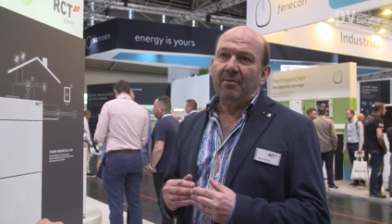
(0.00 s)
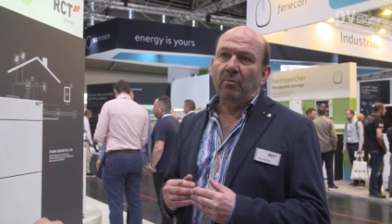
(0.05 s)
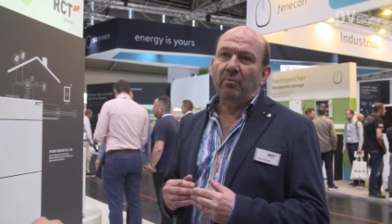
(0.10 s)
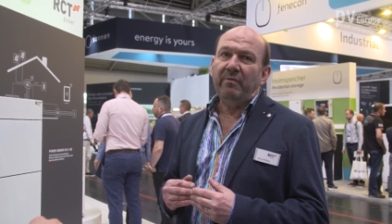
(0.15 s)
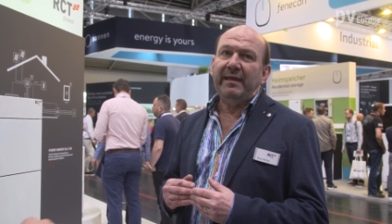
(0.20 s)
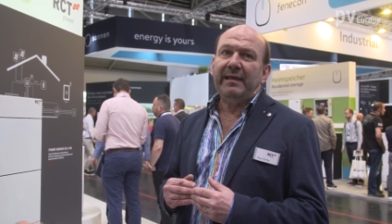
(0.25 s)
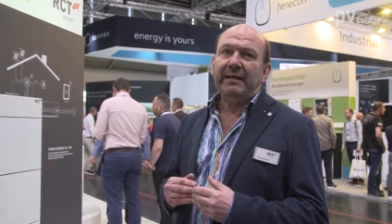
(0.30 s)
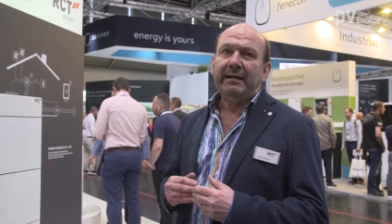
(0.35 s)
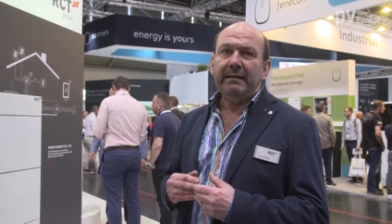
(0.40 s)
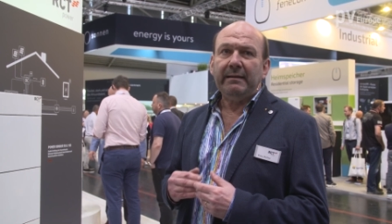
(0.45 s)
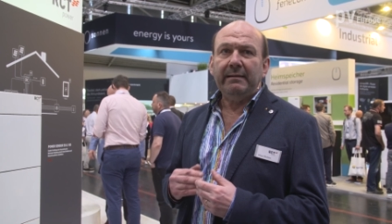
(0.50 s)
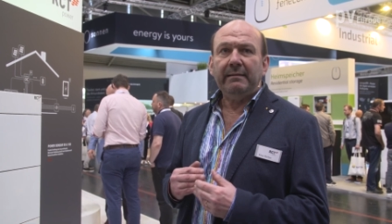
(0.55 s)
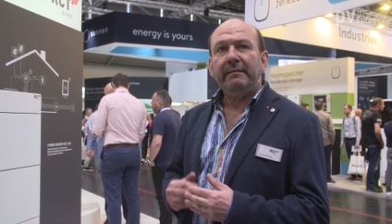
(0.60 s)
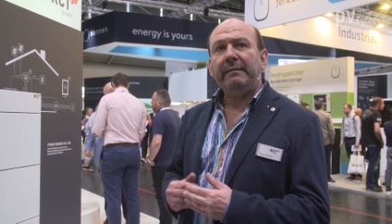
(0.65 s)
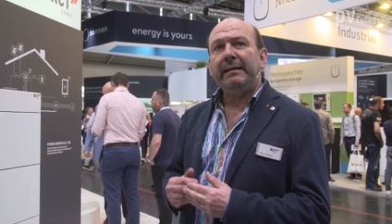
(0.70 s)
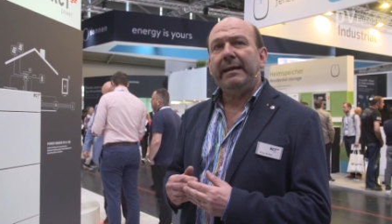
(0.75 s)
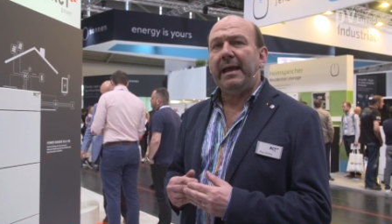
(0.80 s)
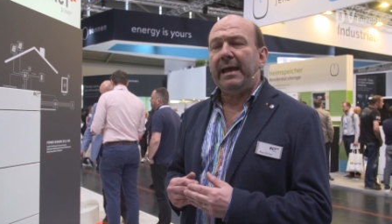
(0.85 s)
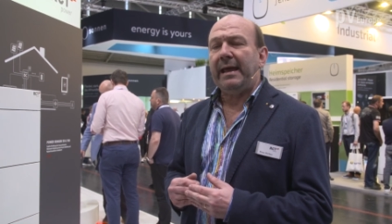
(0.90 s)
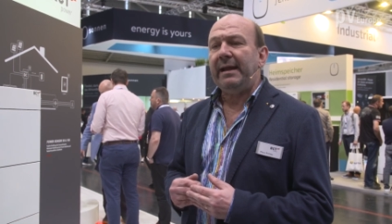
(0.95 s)
So they
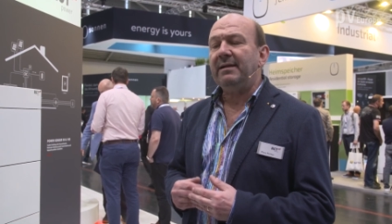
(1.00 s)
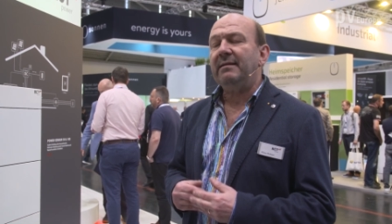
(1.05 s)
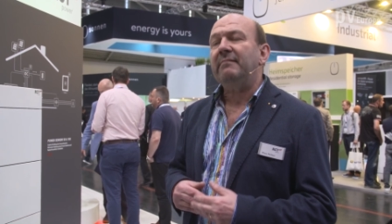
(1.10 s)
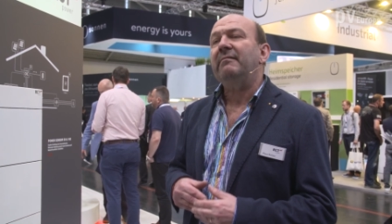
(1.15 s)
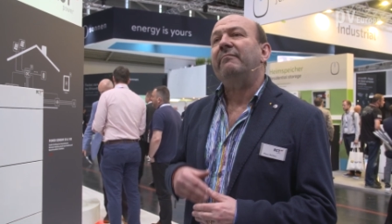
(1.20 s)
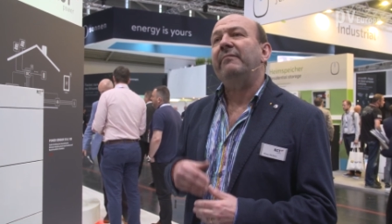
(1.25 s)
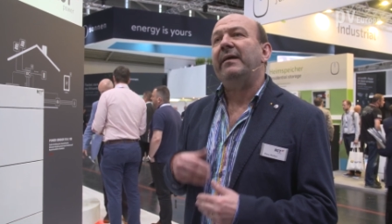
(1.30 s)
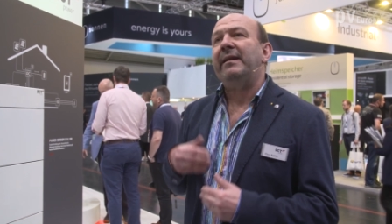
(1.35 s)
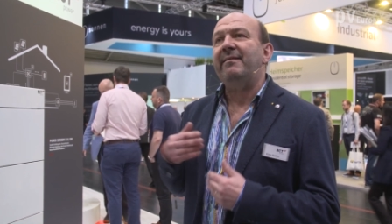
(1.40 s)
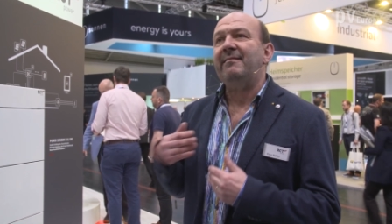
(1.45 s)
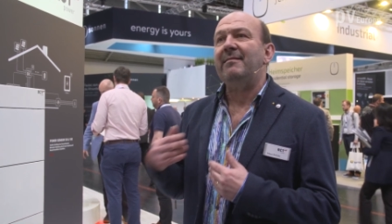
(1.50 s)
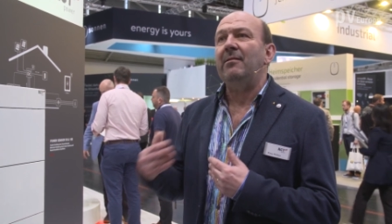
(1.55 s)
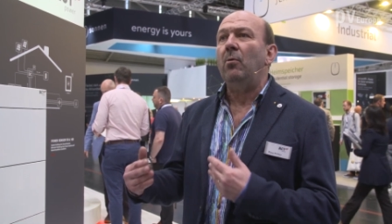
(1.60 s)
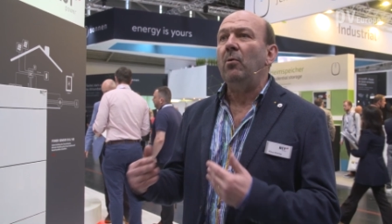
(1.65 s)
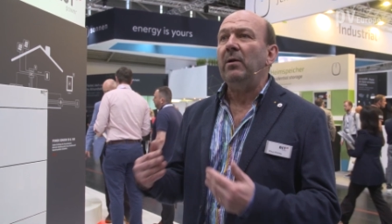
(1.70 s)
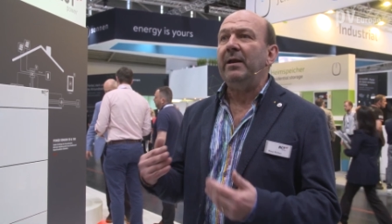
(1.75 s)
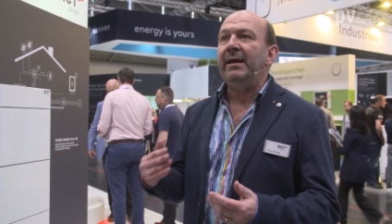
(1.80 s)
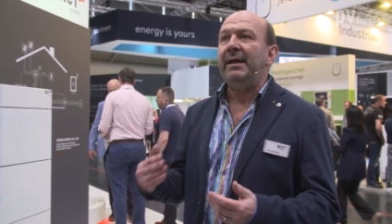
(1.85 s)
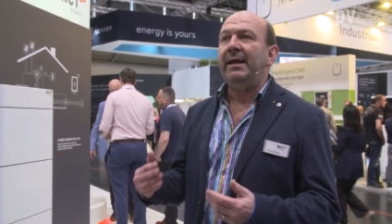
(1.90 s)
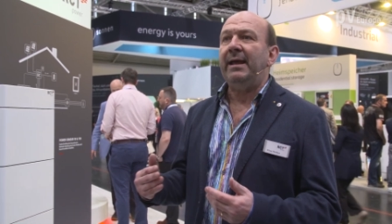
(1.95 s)
react very
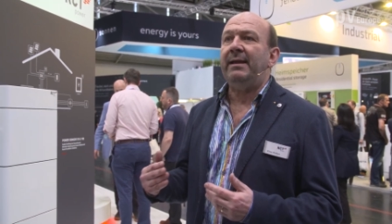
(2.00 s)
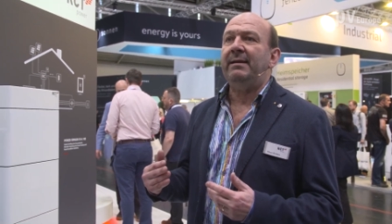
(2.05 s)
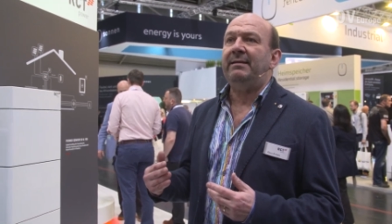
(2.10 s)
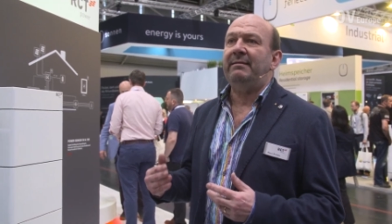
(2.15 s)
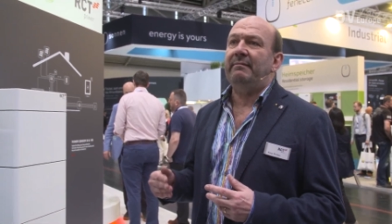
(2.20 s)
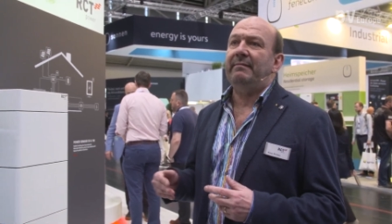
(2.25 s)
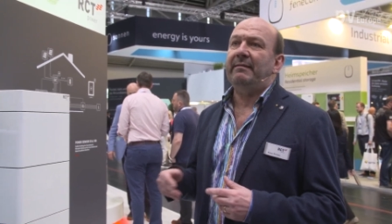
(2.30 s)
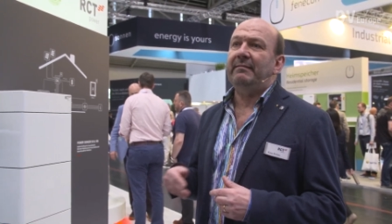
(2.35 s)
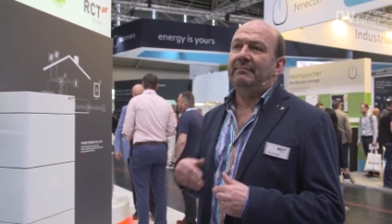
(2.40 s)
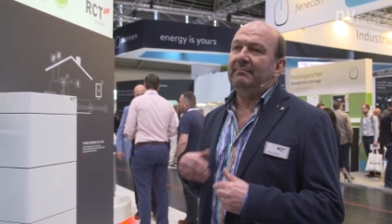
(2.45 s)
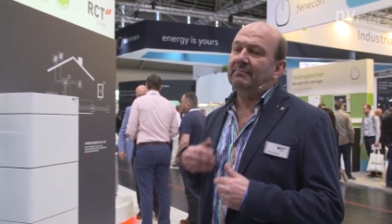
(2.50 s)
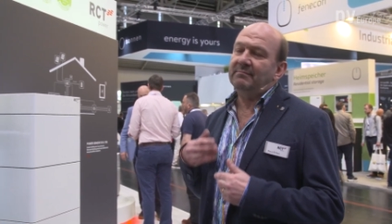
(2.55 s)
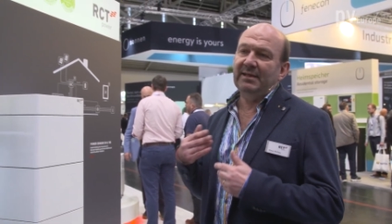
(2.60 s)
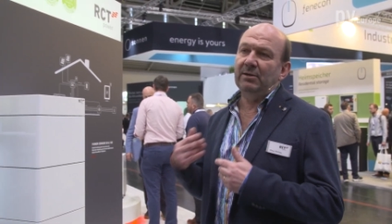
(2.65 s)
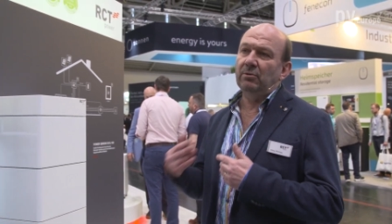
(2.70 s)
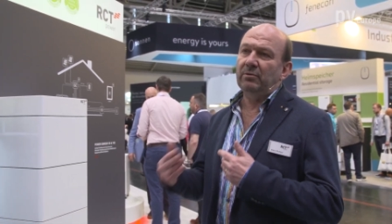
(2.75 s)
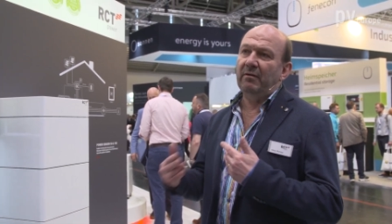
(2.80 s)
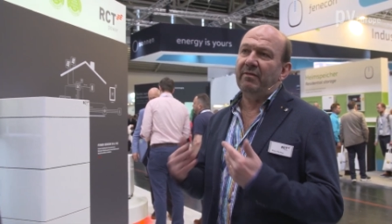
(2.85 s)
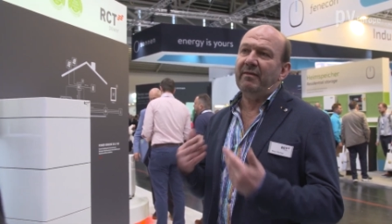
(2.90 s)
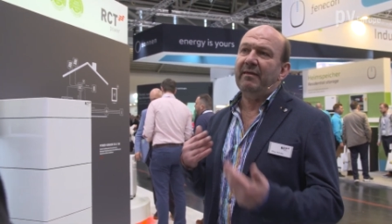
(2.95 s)
slowly and
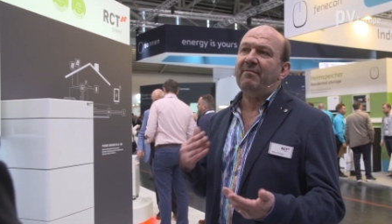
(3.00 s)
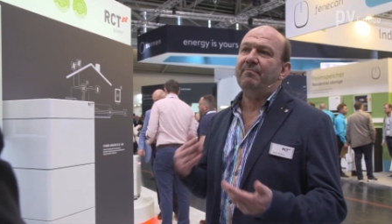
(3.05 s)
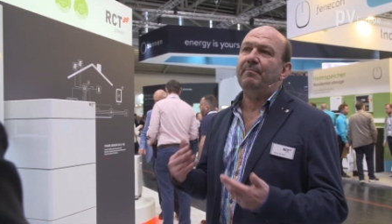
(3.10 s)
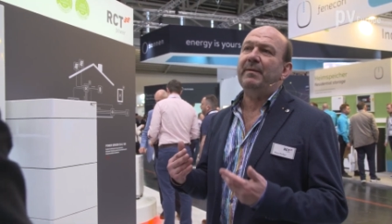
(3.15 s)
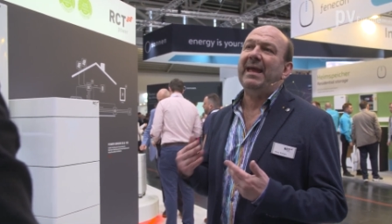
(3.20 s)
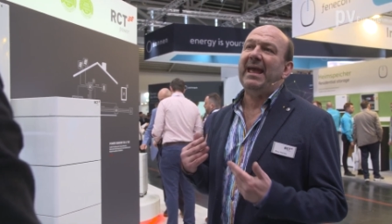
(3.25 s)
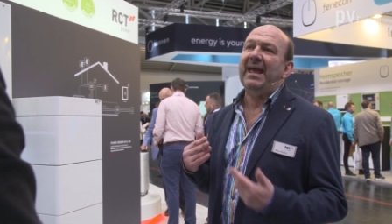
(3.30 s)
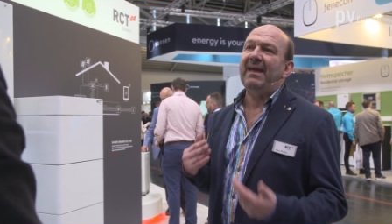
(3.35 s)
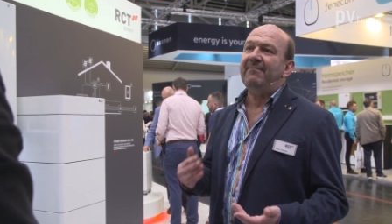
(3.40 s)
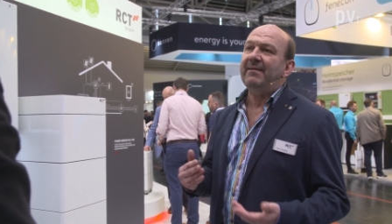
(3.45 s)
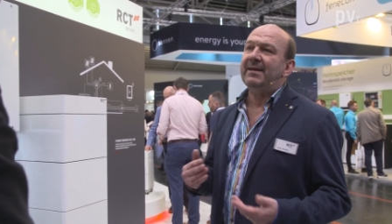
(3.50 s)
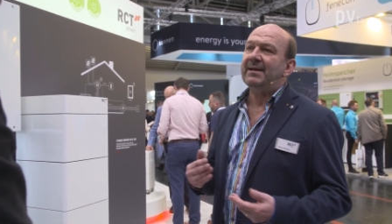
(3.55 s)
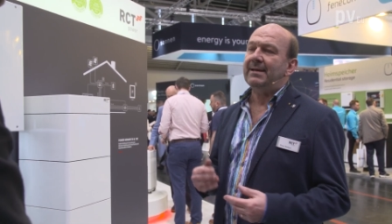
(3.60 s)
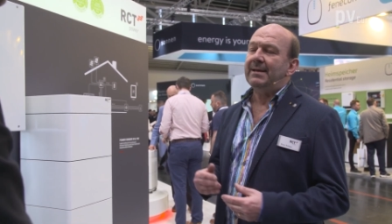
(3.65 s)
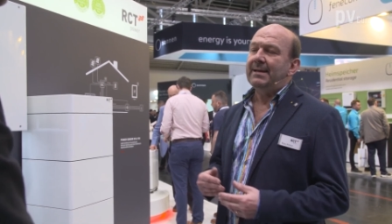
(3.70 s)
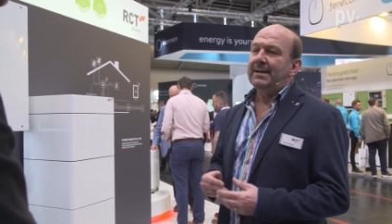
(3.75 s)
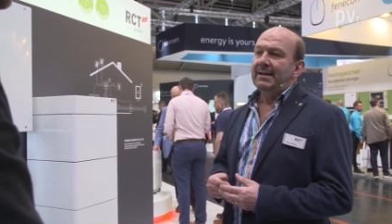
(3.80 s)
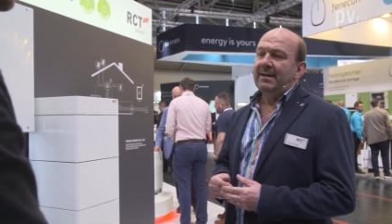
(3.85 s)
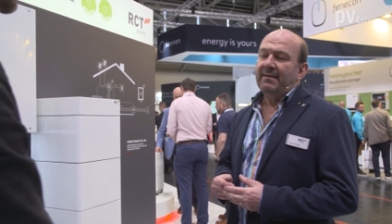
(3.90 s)
due to this behavior,